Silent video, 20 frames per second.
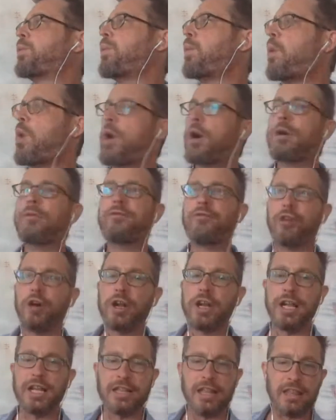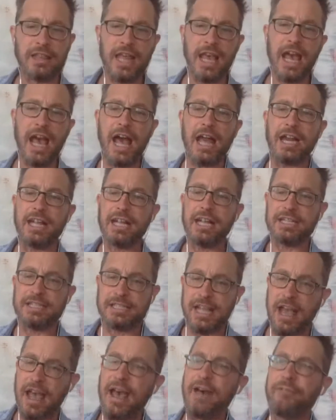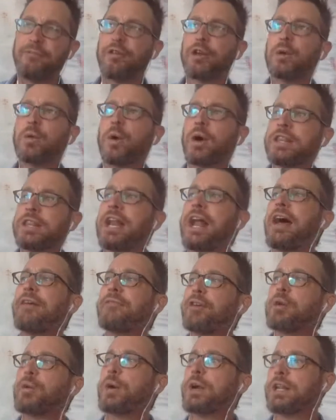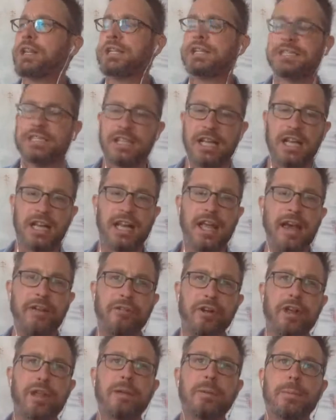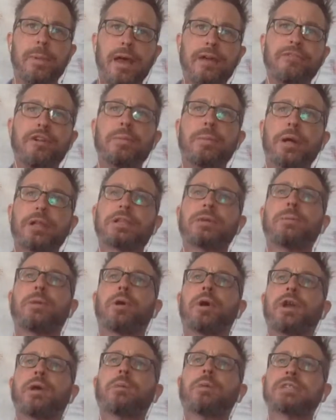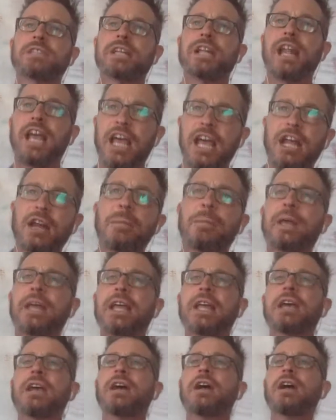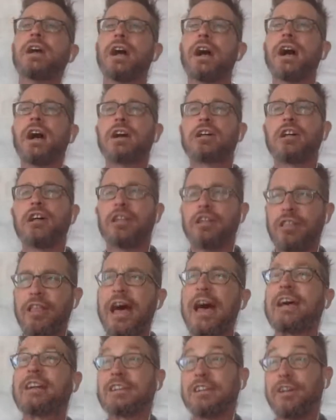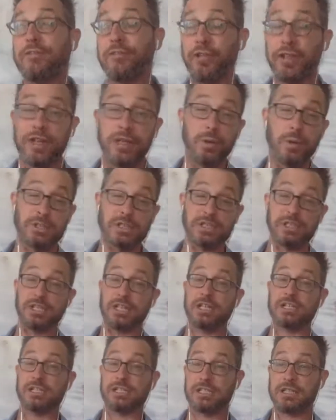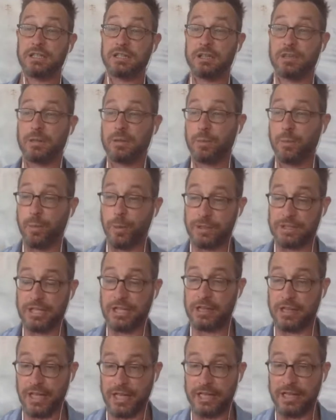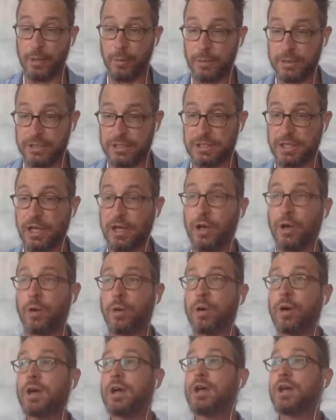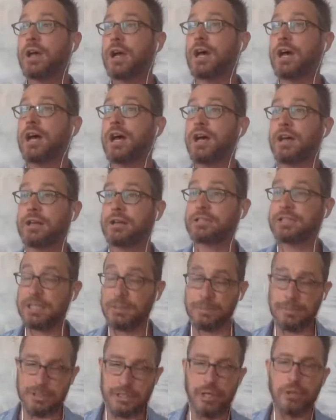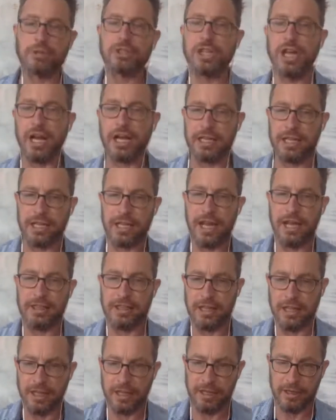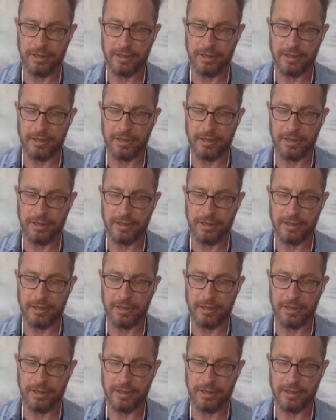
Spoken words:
war footing that they had against everyone, that everyone in the city, every Baltimorean was an enemy, collectively was the thing that was so seemed so shocking, I think.